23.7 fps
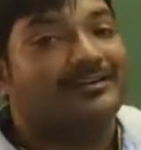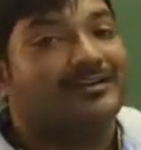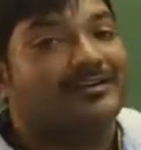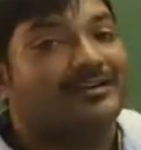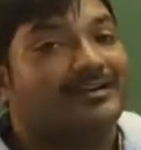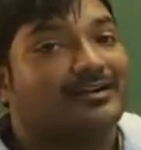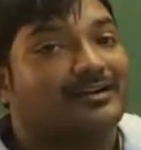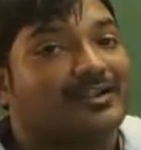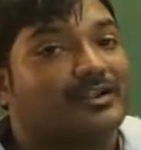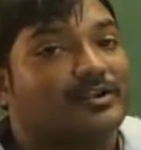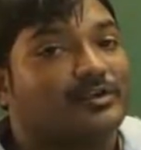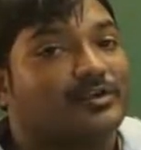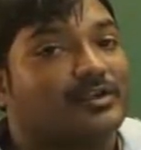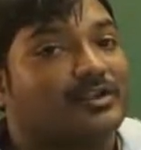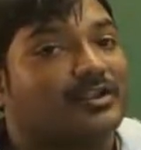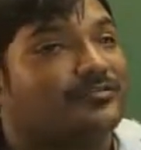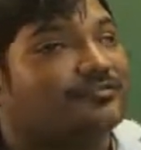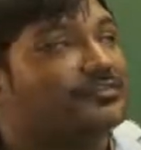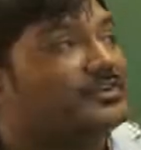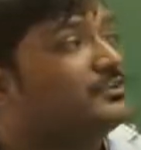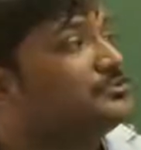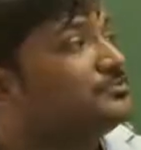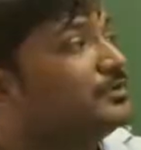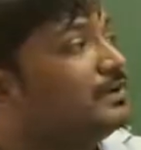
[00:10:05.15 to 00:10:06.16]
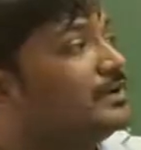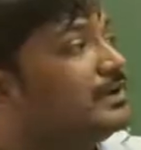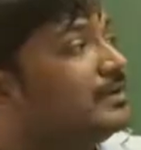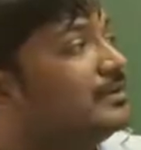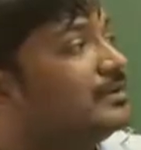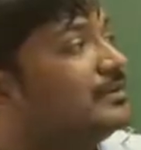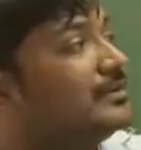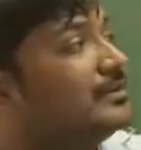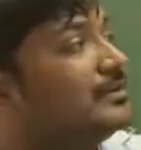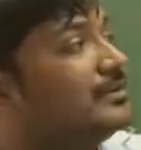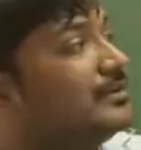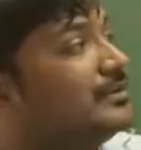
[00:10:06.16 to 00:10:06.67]
like
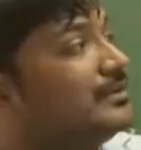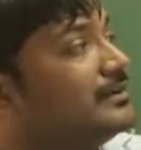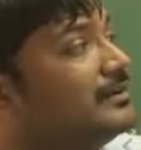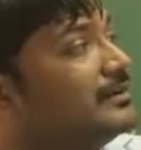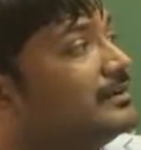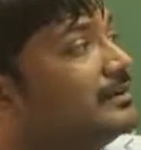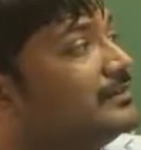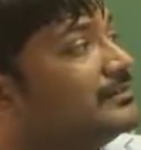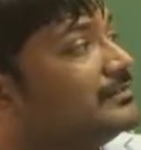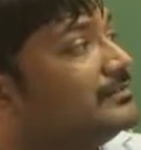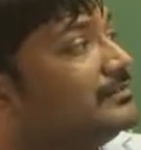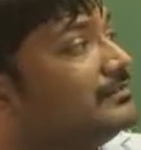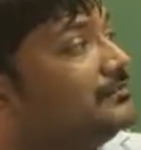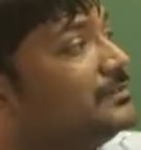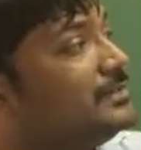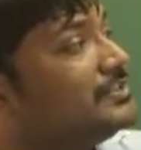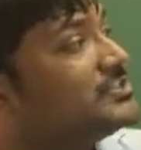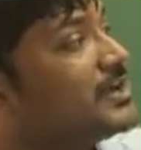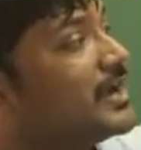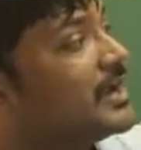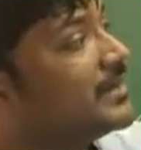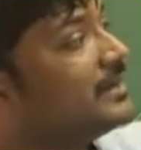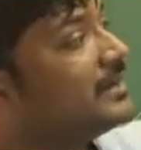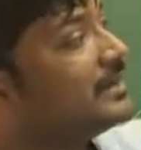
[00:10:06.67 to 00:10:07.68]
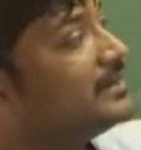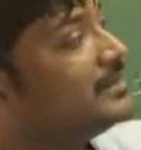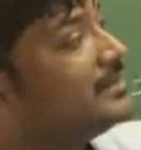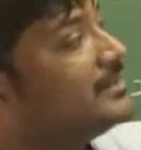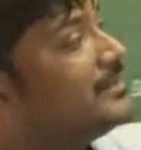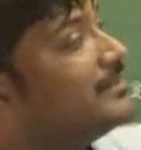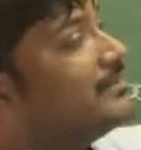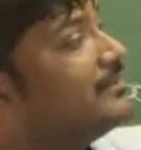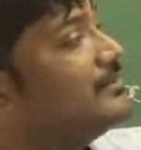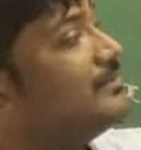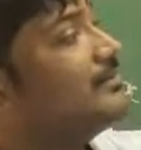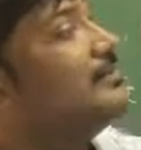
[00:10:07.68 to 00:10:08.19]
which
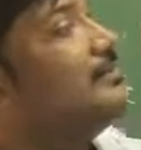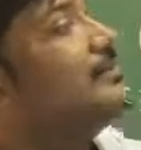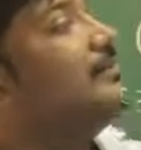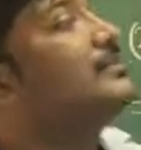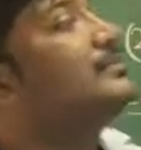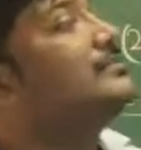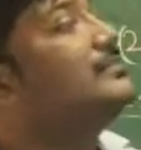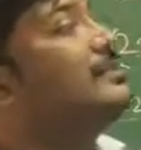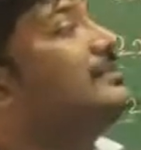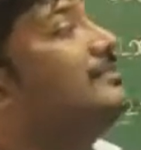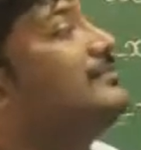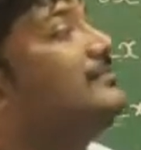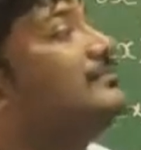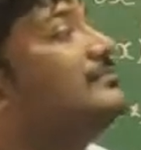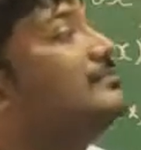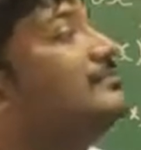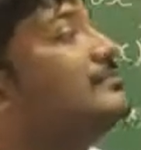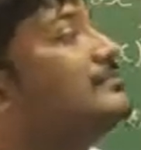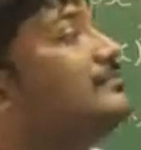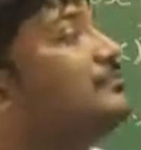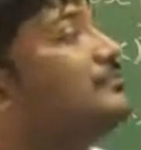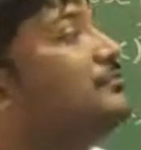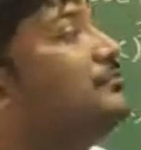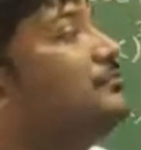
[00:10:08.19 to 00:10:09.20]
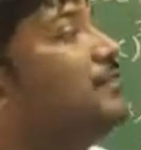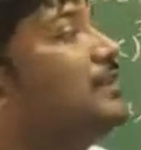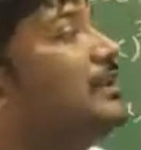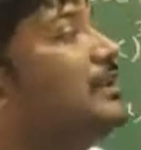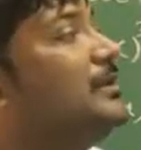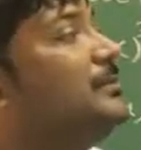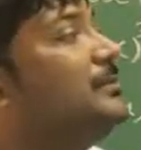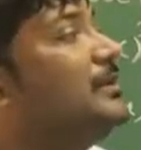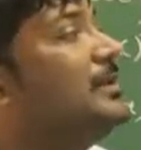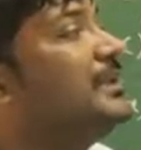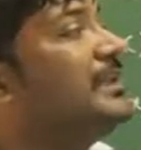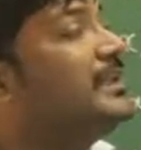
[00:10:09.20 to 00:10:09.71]
identity this
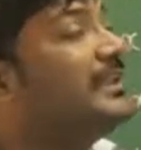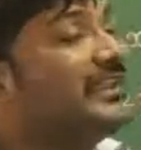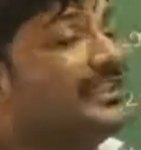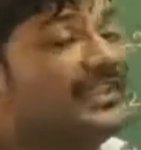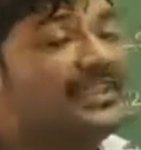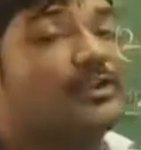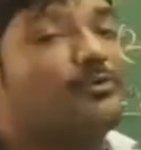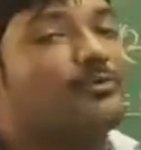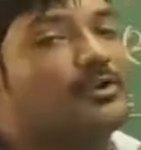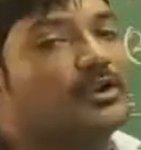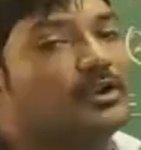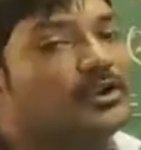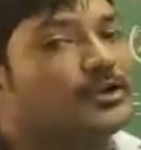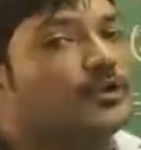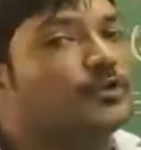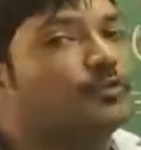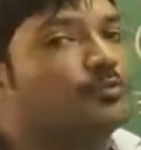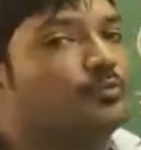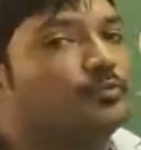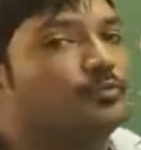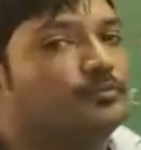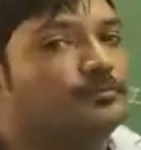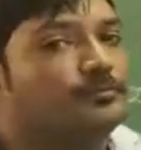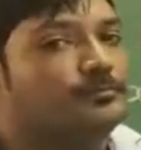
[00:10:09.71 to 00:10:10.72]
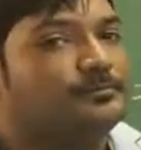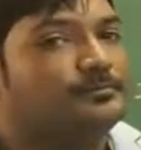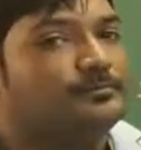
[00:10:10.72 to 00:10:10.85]
will be equal to?